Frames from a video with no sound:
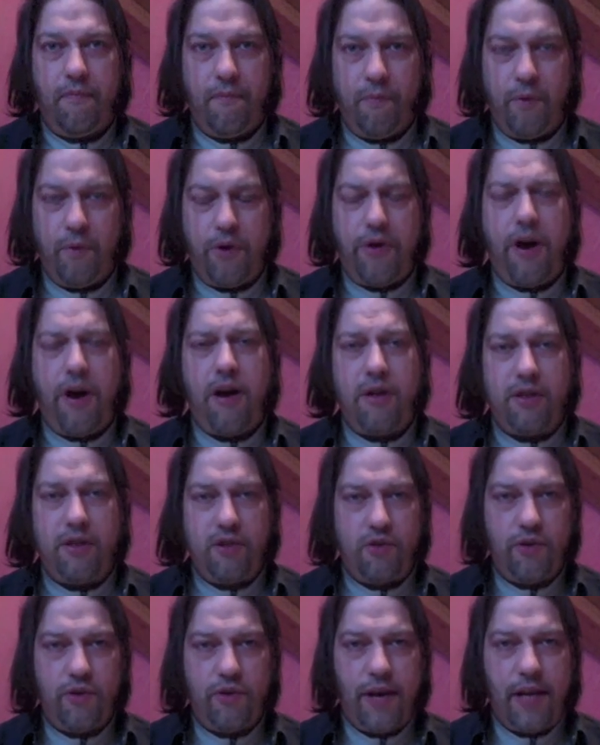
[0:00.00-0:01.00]
We're all
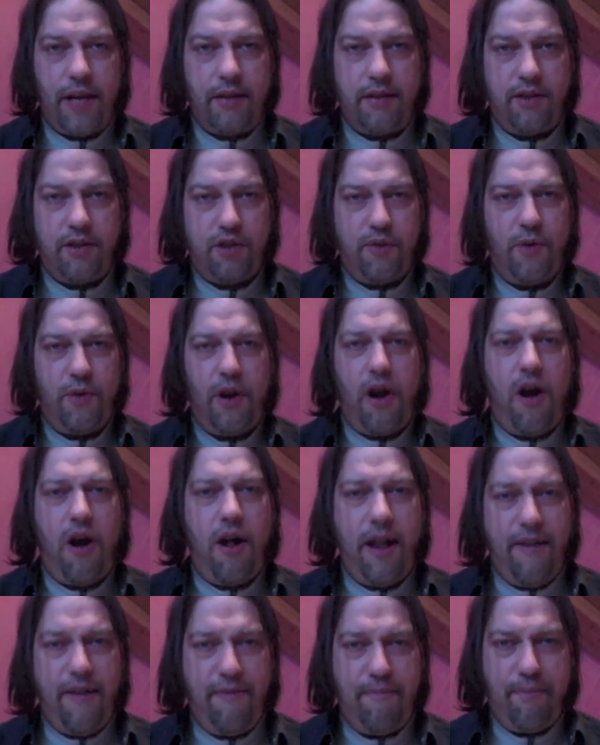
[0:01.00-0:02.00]
stressed, so we all
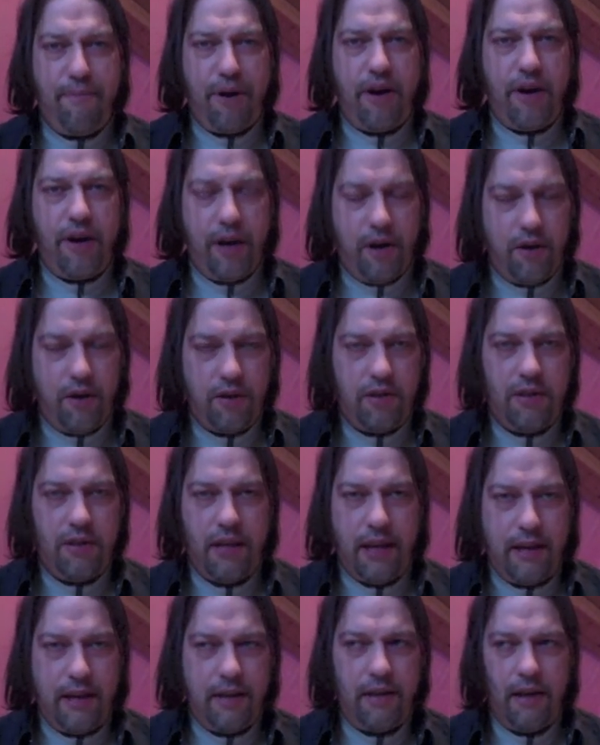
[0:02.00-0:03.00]
have burnouts.
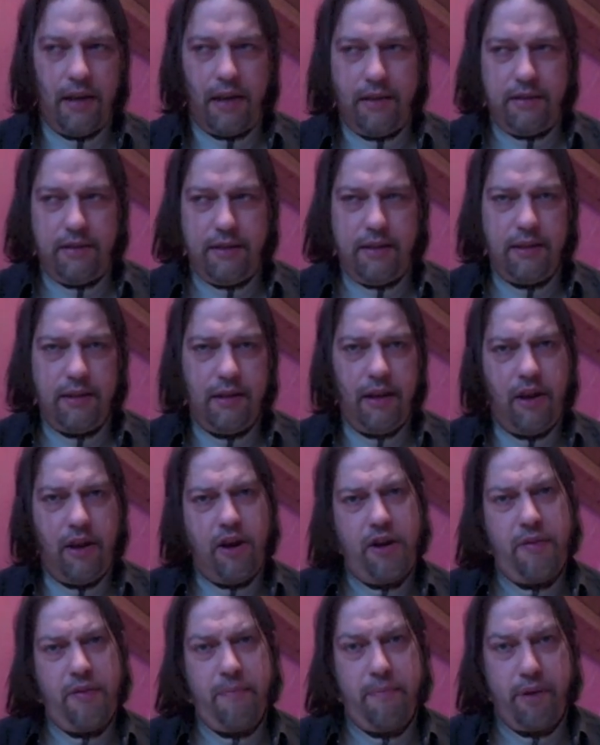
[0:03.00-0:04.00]
And until the
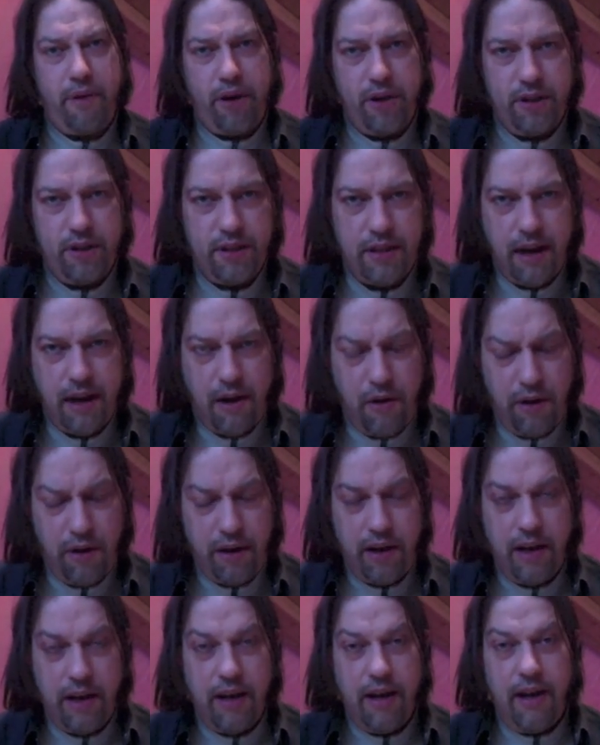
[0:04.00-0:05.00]
earth burns out,
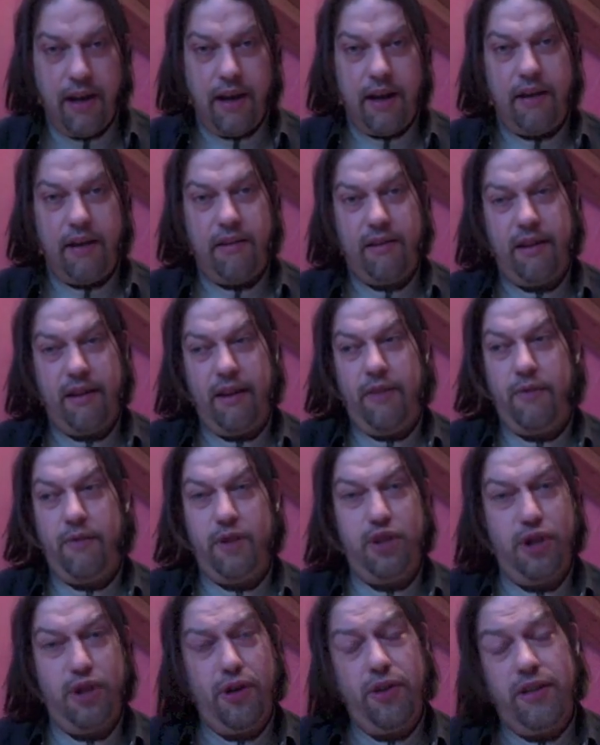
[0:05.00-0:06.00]
I think we
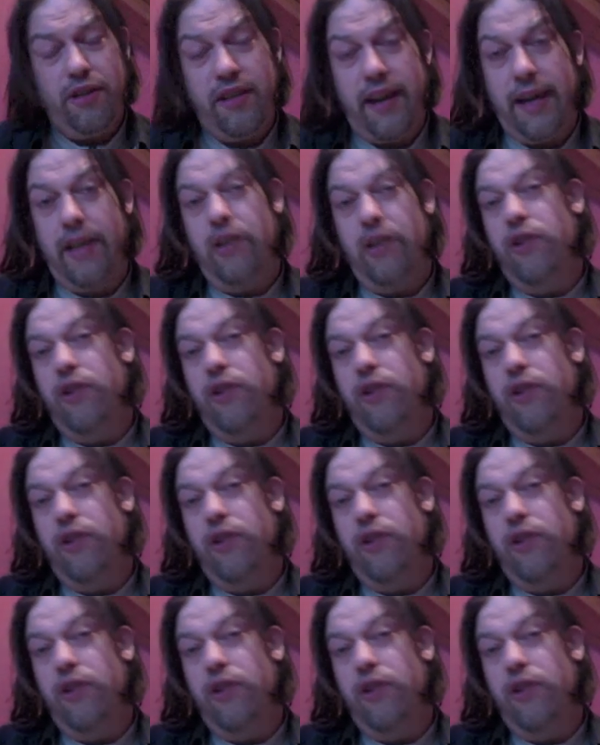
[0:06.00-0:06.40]
should take